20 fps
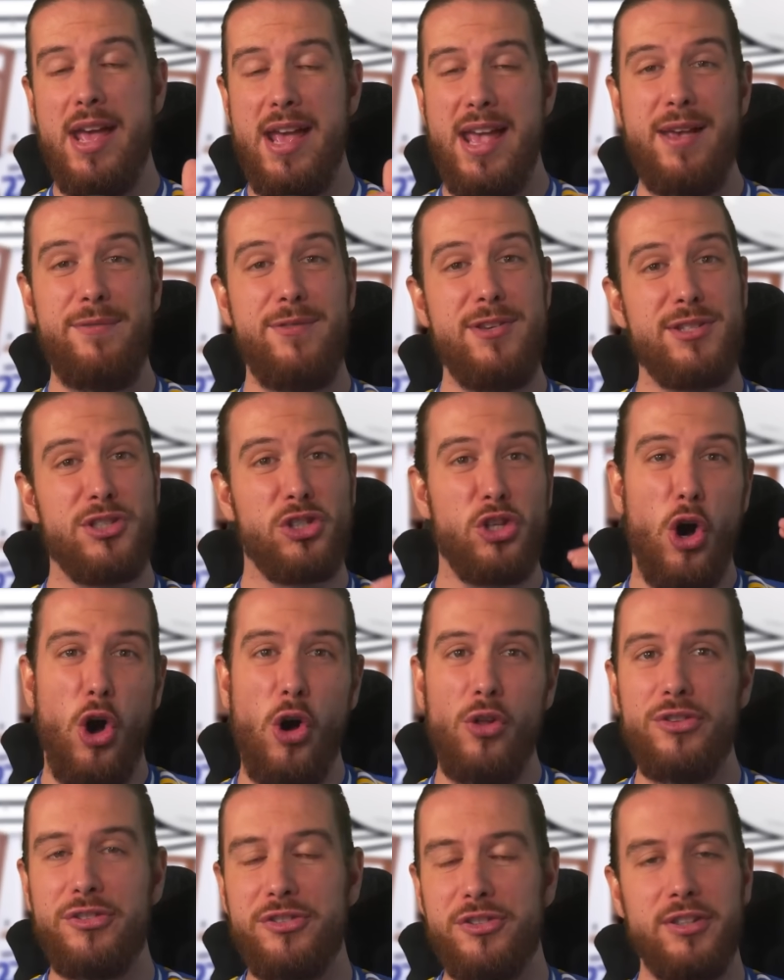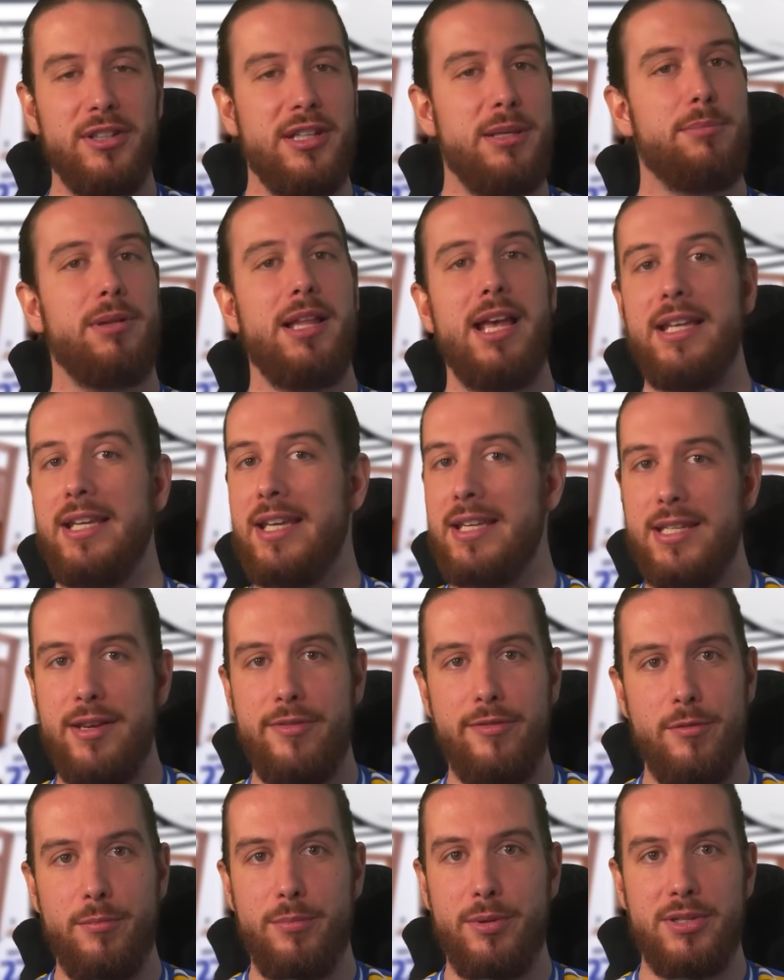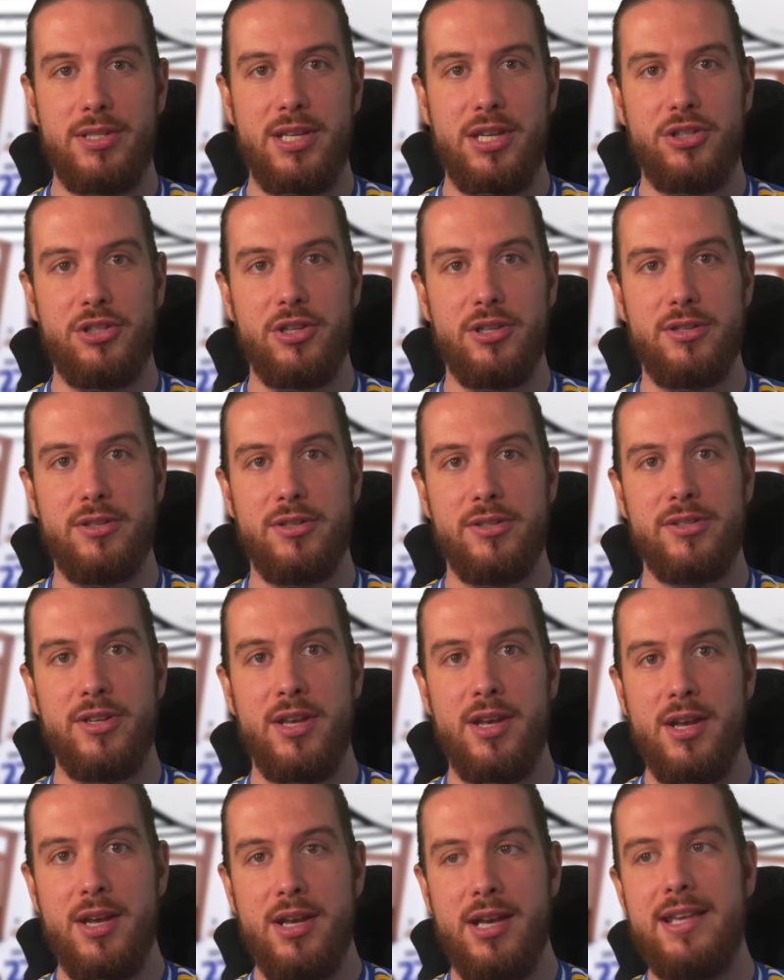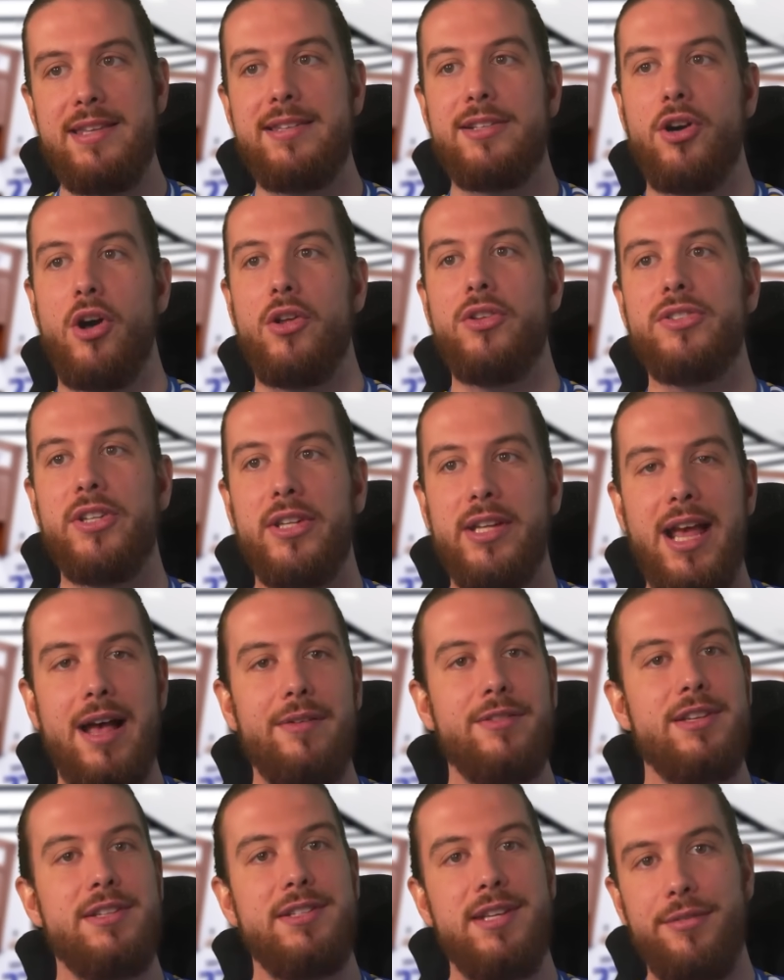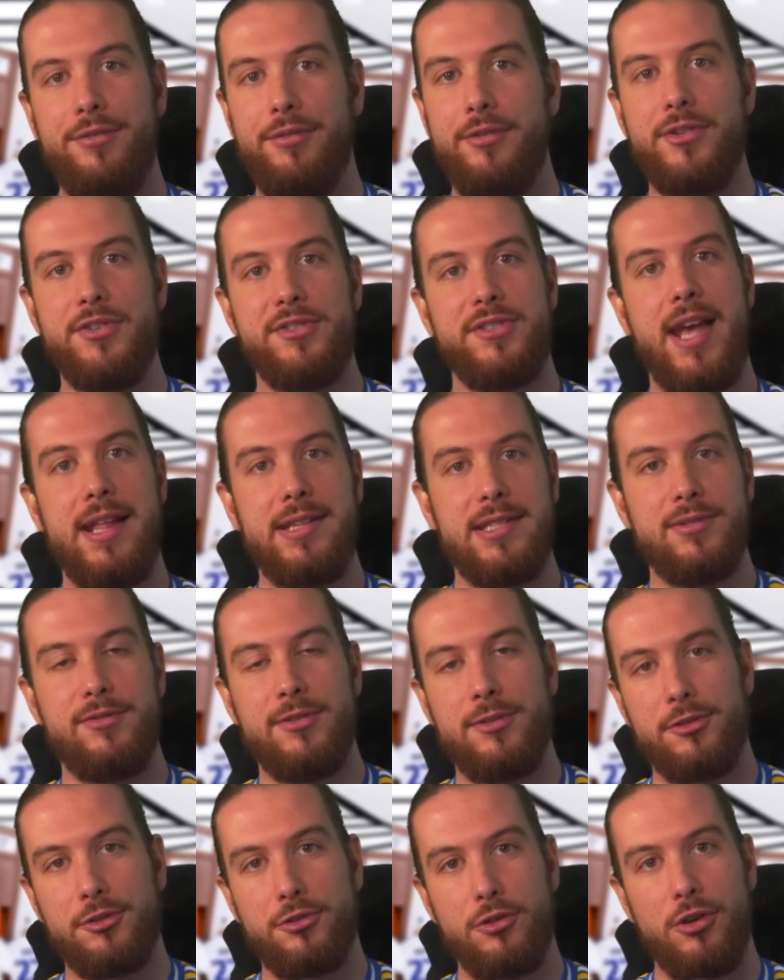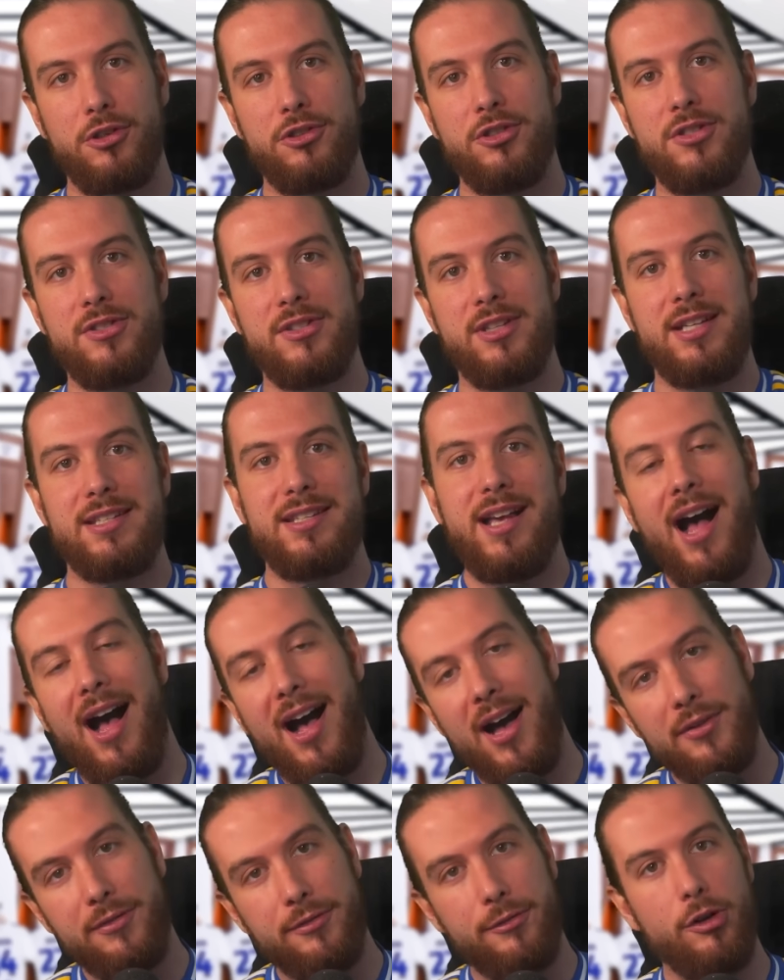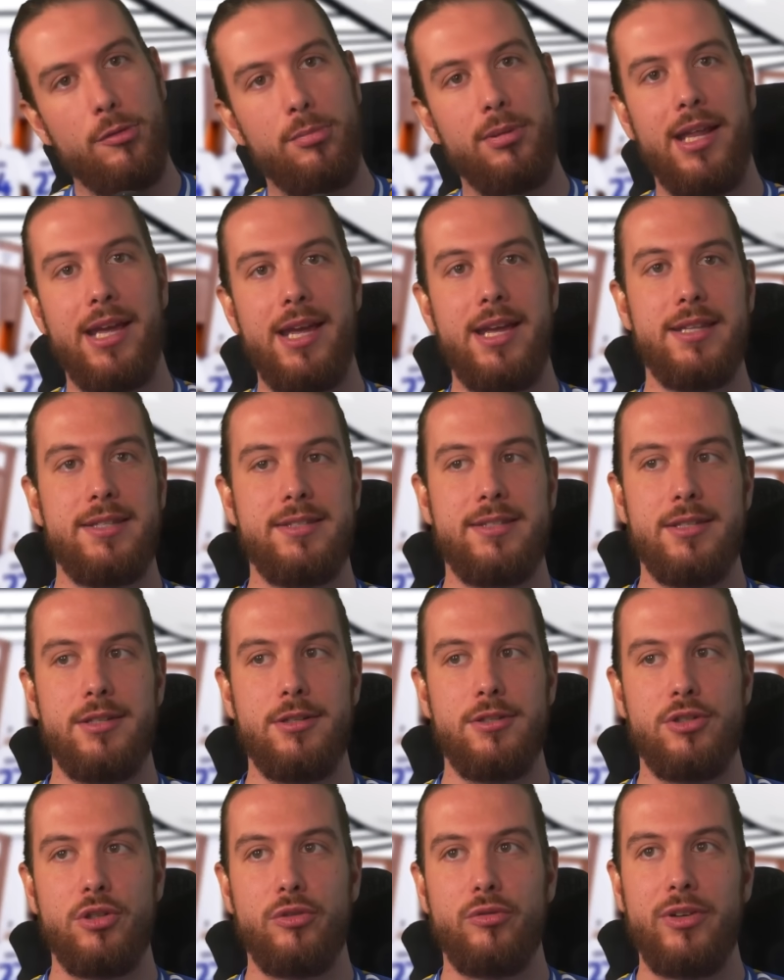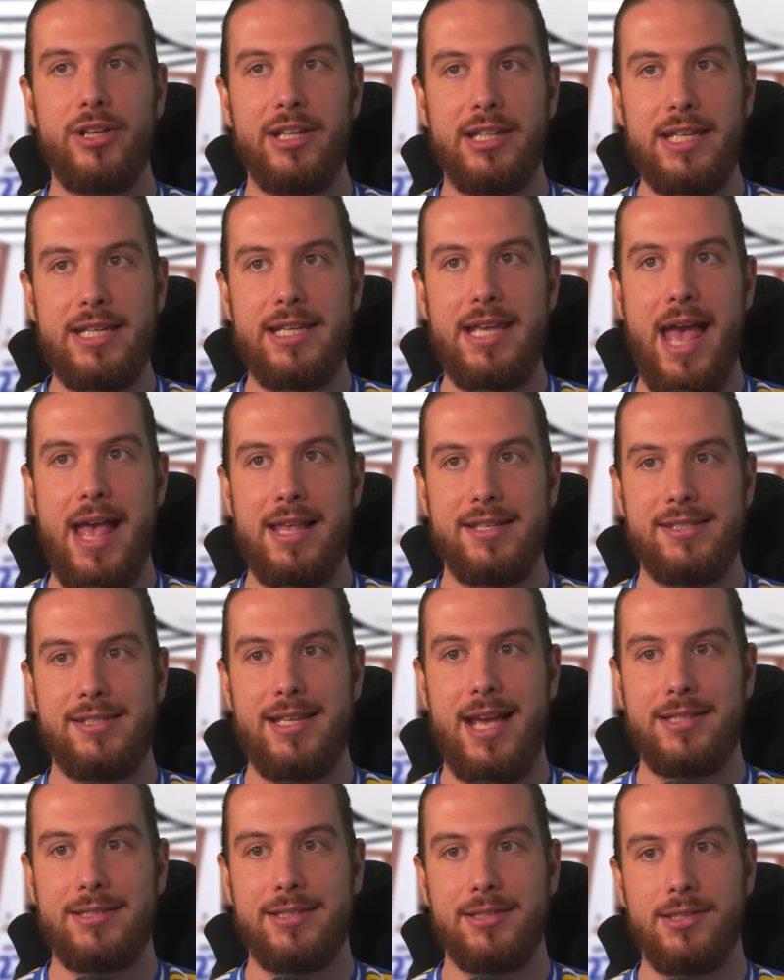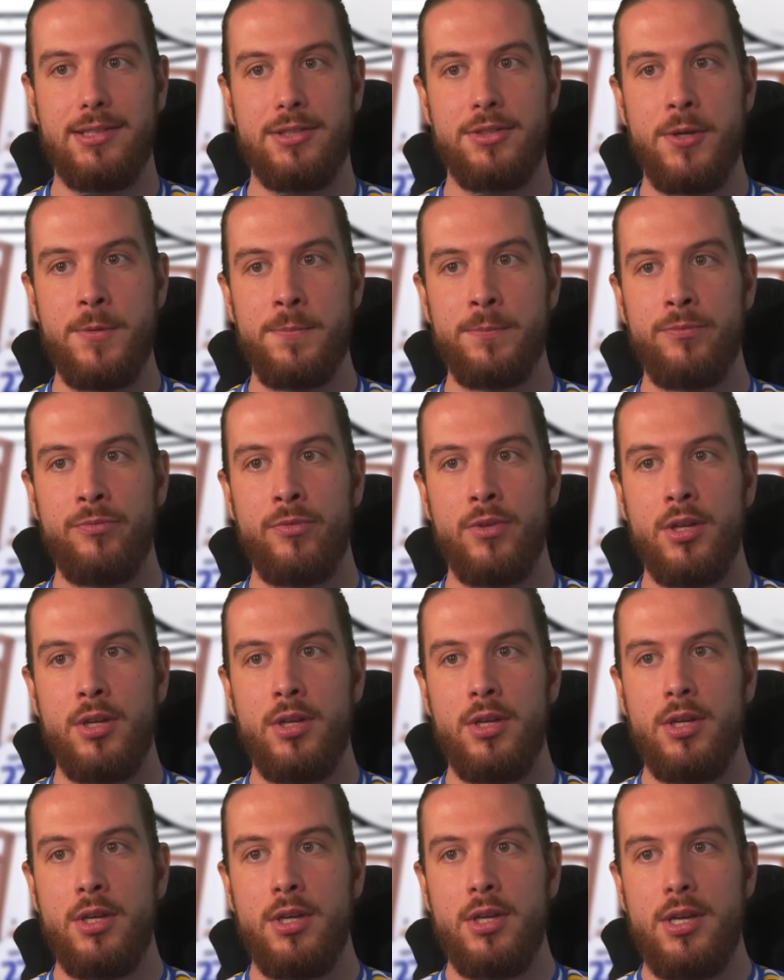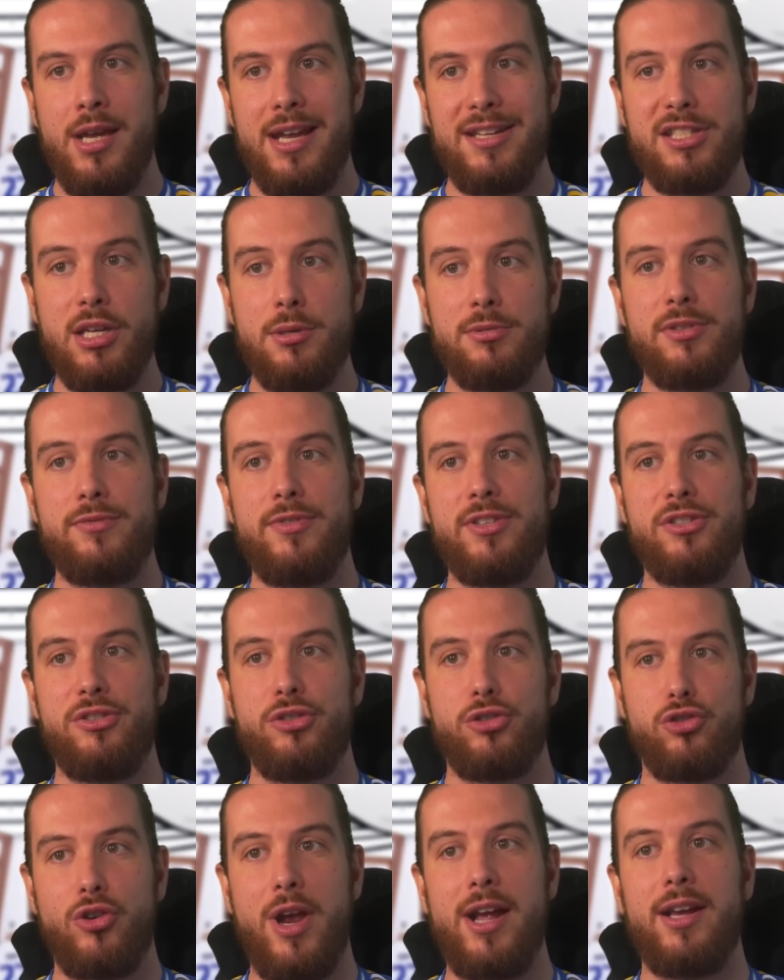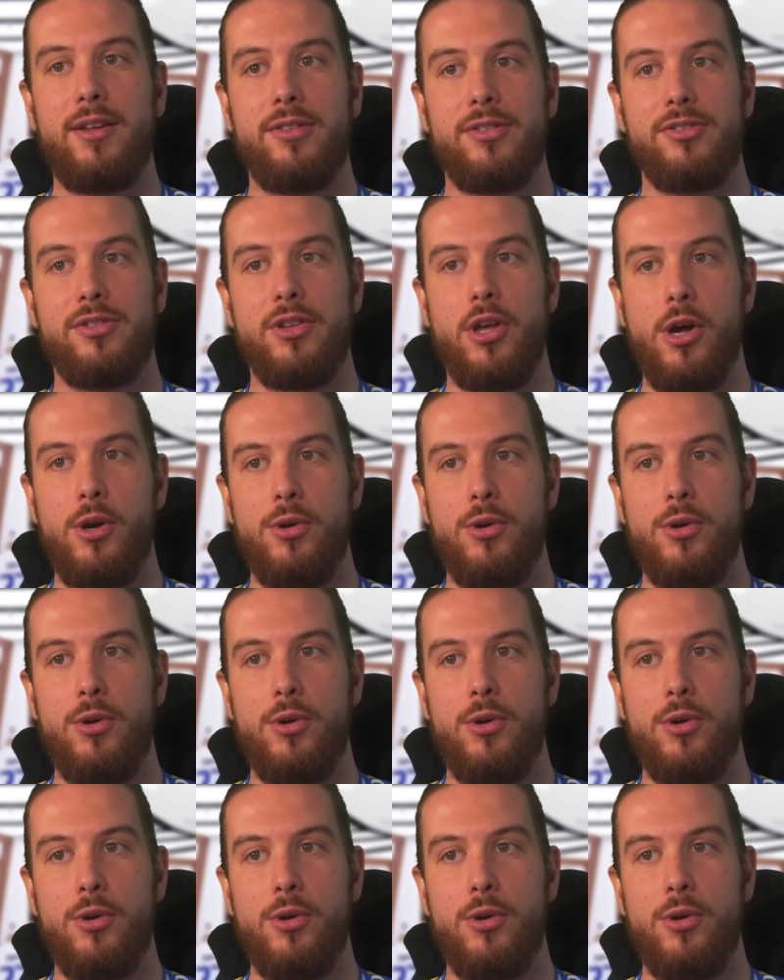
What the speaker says: If he's constantly playing in different positions, he's constantly having different sets of instructions, and it's hard for a player to really get settled. In terms of his strengths, though,